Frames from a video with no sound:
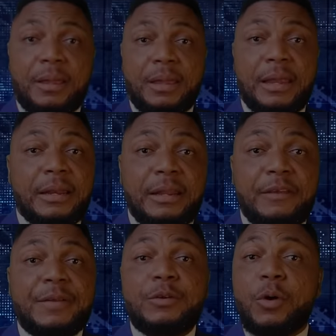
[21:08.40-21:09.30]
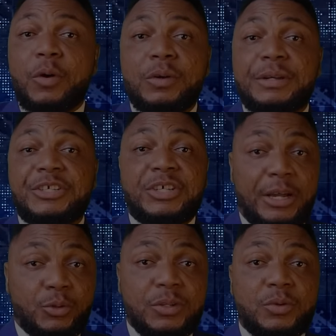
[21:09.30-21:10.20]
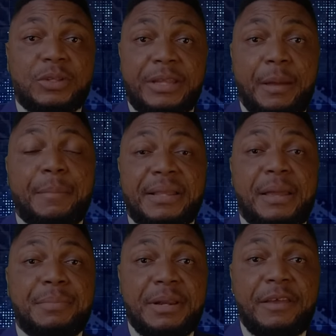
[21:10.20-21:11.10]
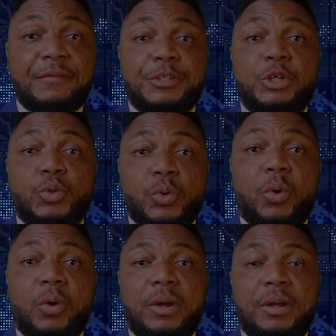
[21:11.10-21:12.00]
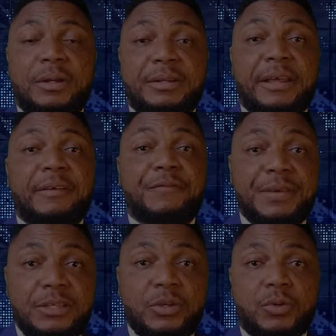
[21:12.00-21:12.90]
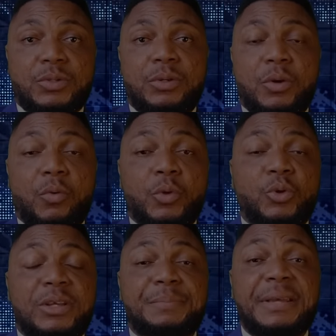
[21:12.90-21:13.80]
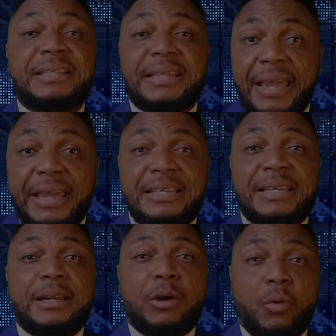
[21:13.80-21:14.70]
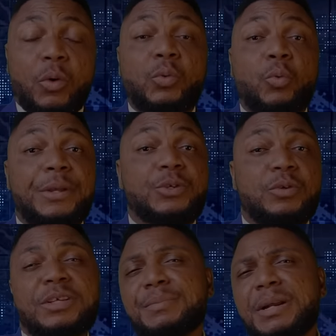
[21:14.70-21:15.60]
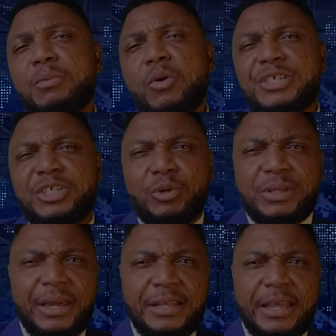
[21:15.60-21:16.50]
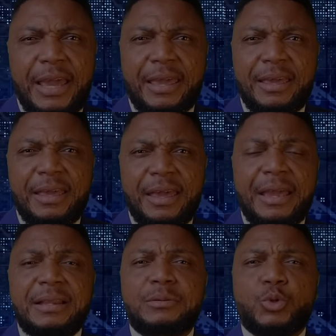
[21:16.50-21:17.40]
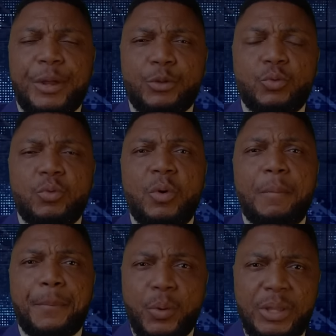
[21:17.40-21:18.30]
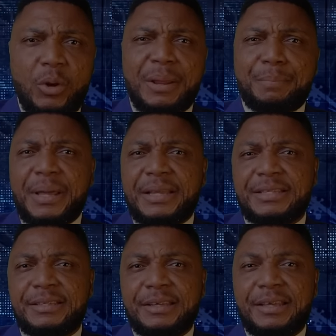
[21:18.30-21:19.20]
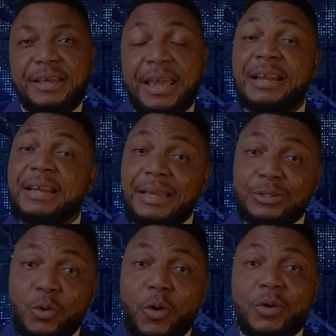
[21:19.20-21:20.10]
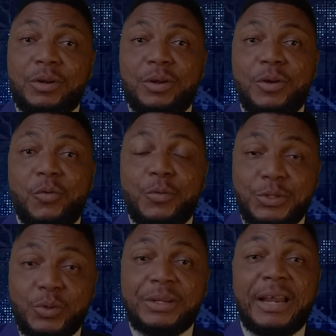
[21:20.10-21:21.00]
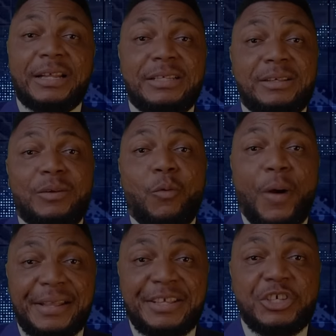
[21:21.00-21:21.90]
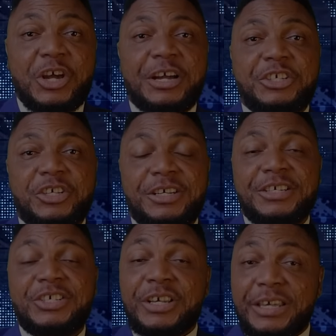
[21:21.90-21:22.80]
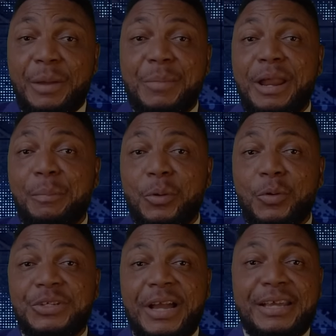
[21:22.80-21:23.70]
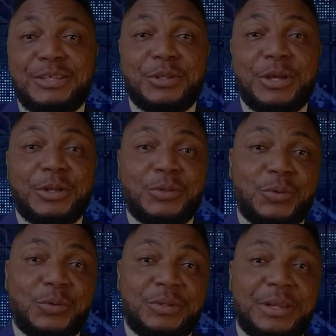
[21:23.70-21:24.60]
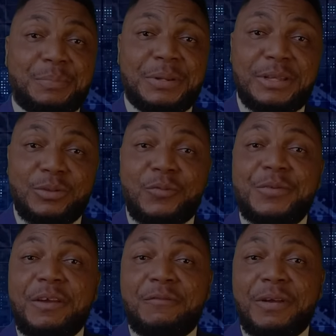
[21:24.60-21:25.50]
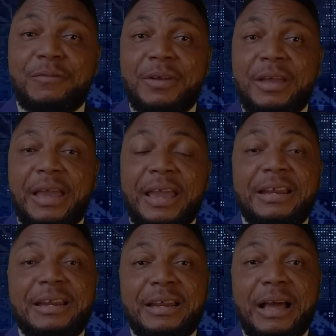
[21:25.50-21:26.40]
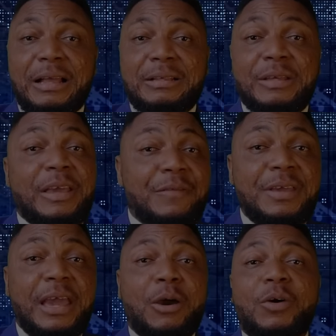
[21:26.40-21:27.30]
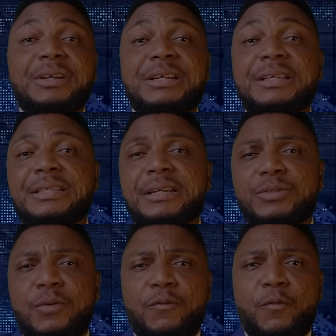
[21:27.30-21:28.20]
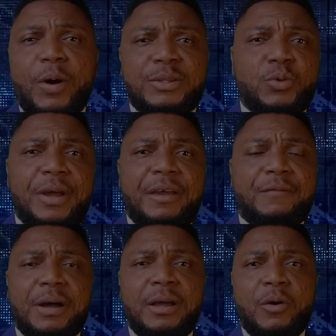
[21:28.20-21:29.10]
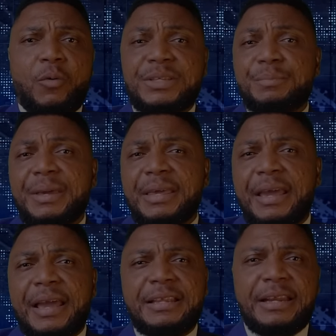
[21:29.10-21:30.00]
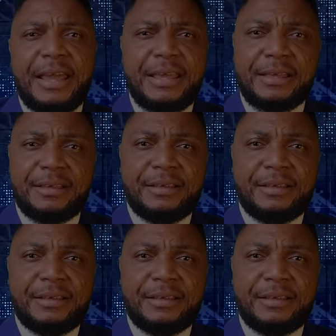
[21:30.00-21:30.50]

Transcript: And even though the judge was not there, but I believe she saw the videos which was being taken inside the court where Julius Malema was shouting at her and trying to put her on a place. And late on, we saw that white judge, she came and apologized to the president of EFF and giving her own reasons of whatsoever was making her delay.